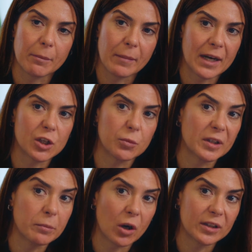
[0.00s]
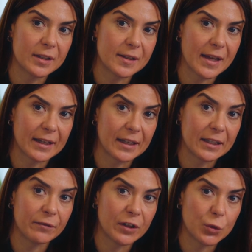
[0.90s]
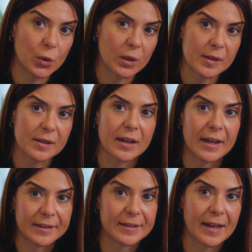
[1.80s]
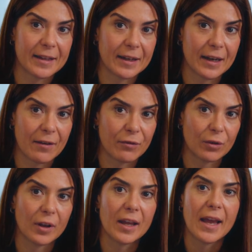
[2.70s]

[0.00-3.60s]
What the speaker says: management bodies and individuals at Italian level,